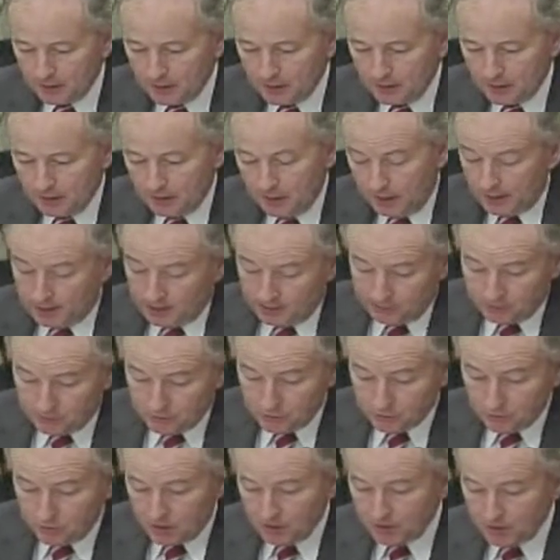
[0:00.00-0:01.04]
And if the
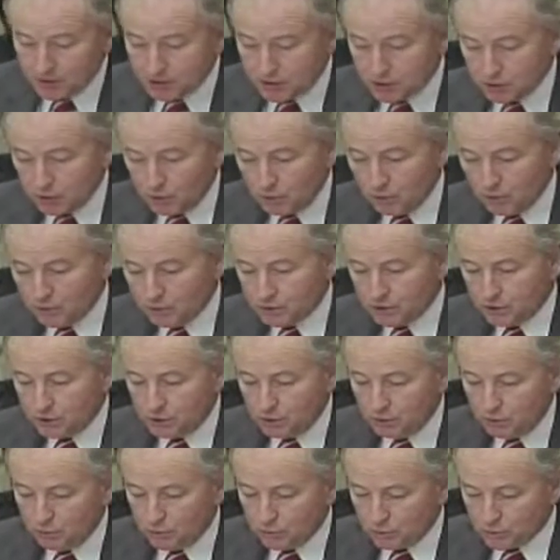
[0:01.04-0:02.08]
drug is sold to
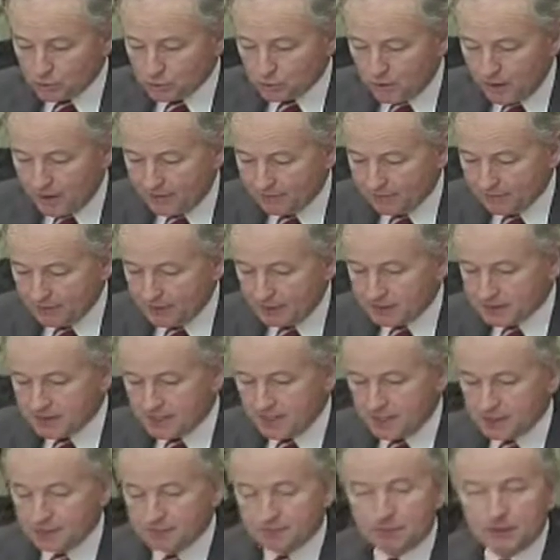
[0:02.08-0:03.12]
youth or trafficking
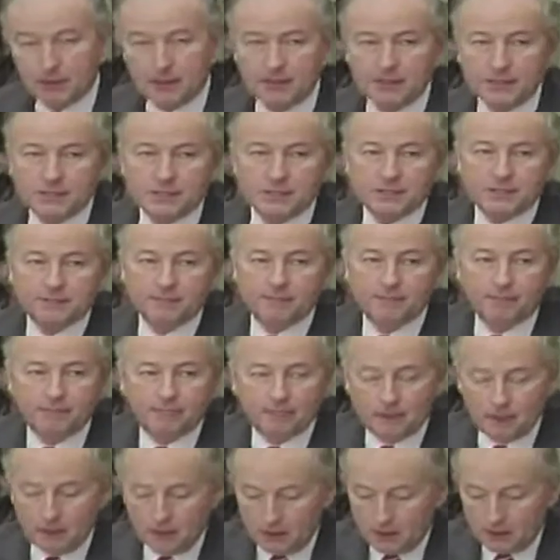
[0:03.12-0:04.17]
takes place
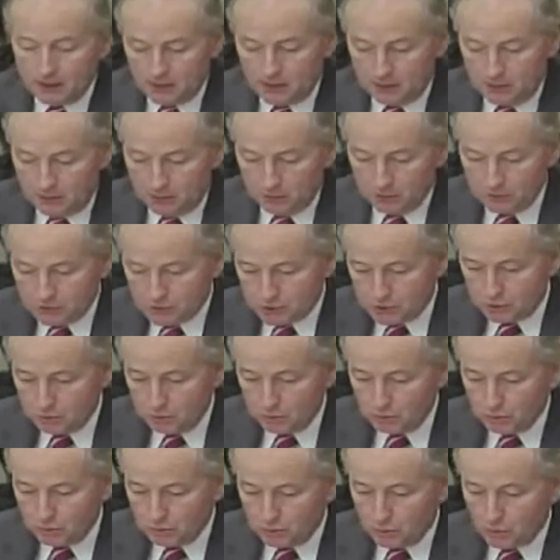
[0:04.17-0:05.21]
near a
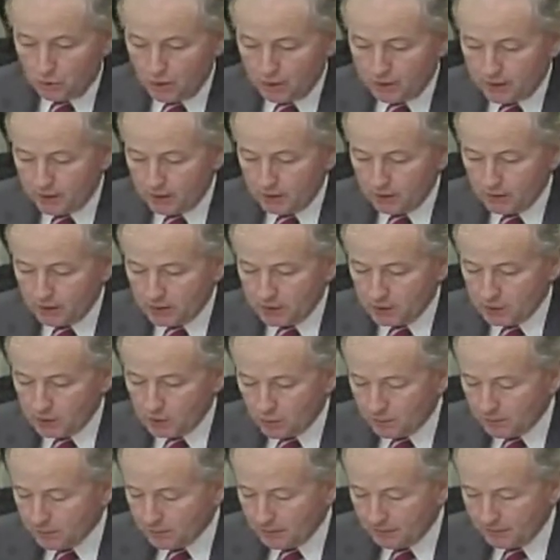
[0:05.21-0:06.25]
school or an area
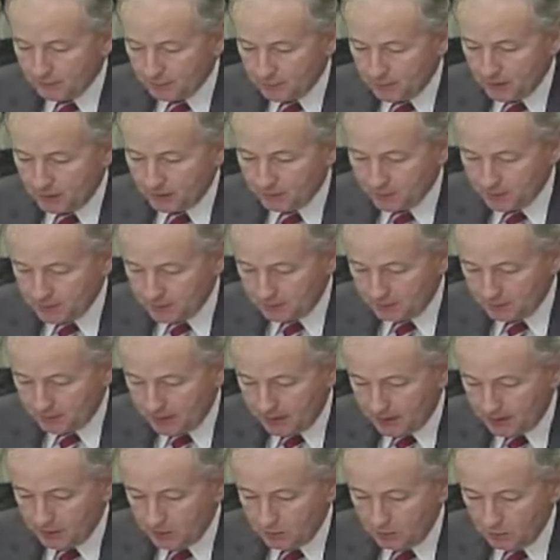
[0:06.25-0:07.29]
normally frequented by
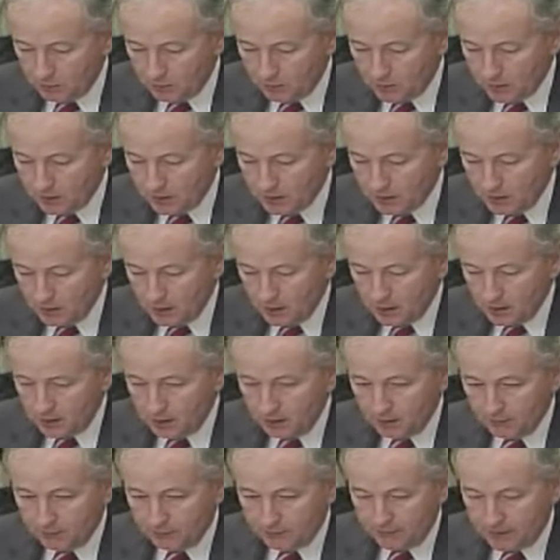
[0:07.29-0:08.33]
youth, the
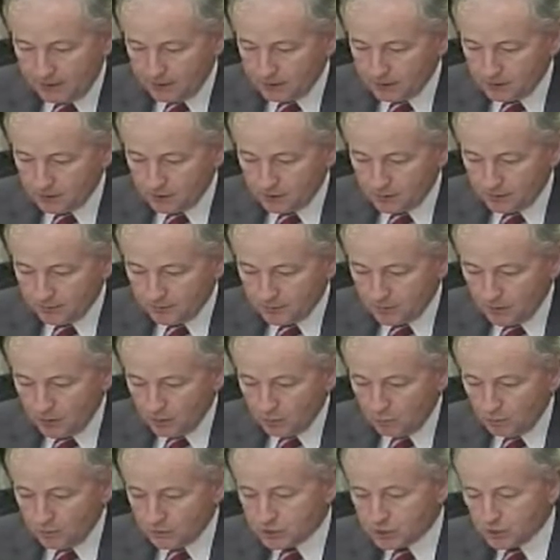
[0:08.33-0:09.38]
offender
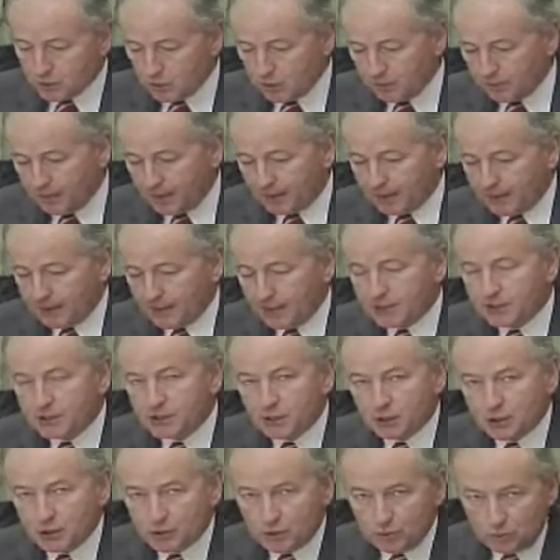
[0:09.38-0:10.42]
would serve at least
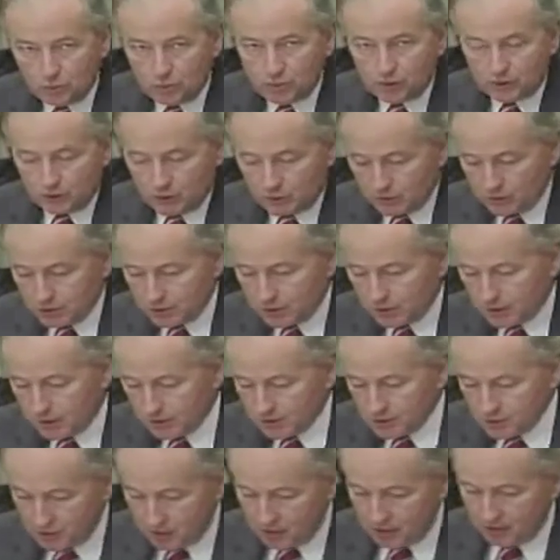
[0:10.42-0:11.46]
2 years
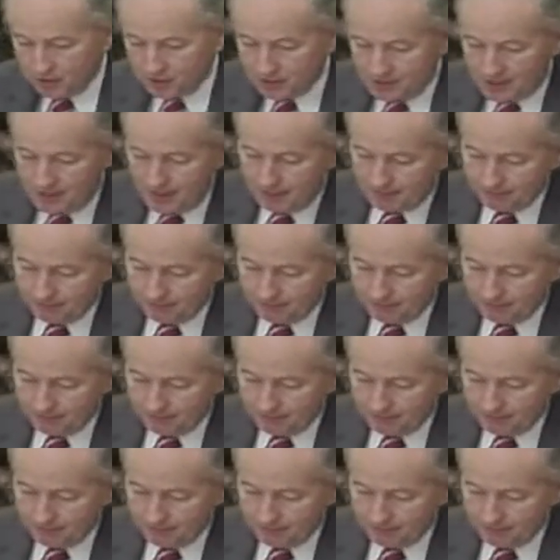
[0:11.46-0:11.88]
jail time.